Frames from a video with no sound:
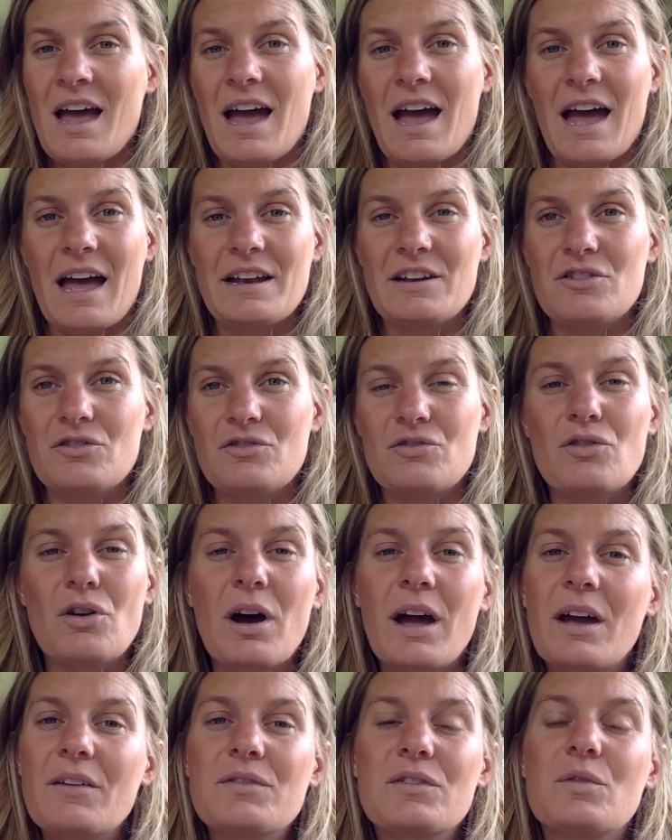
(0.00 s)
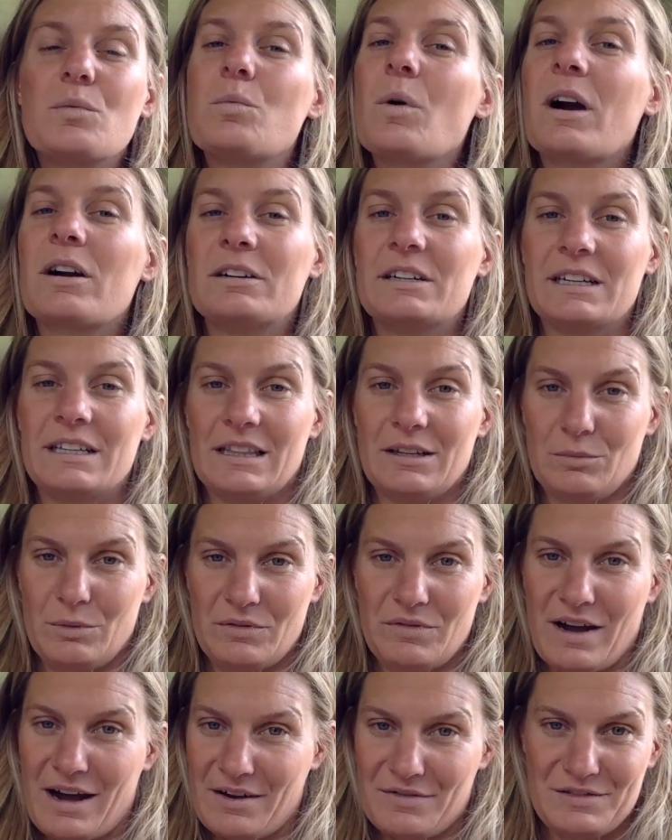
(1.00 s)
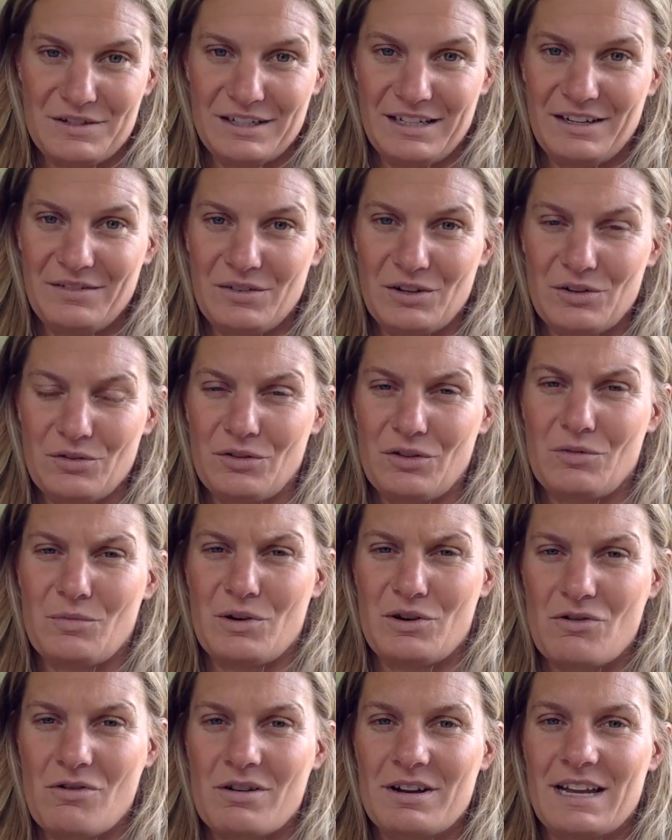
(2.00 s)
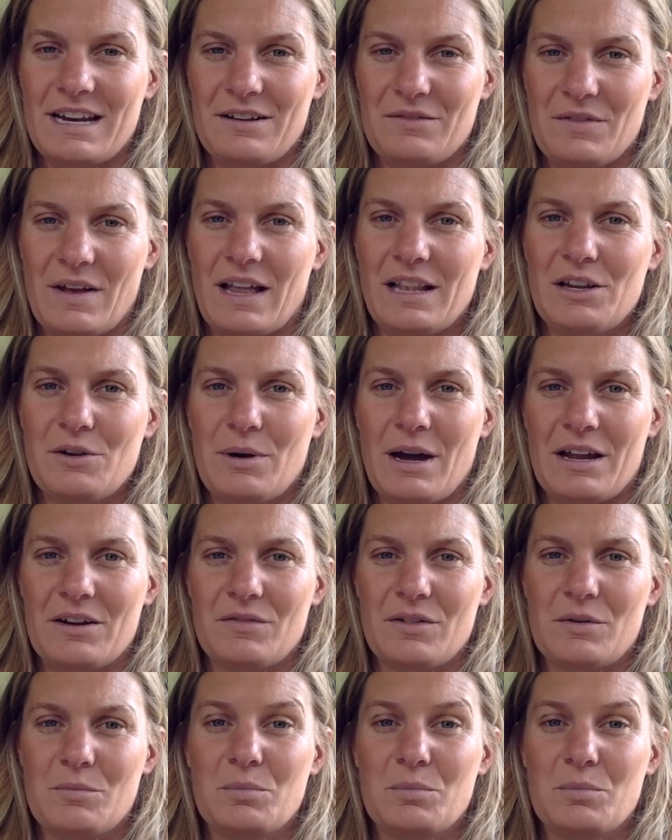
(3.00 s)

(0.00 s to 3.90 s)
and not have to worry that we've half delivered or that we're not getting value out of it,